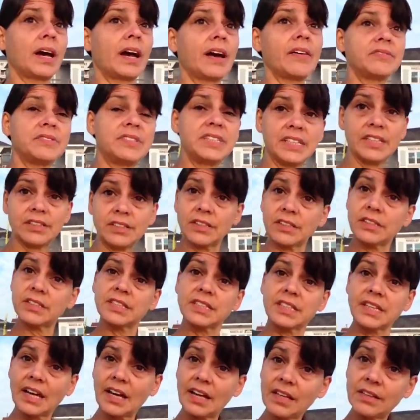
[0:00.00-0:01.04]
have dinner
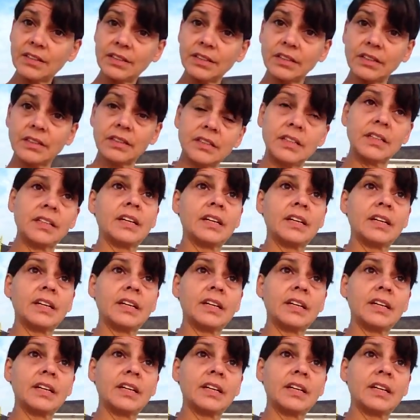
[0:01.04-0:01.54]
together,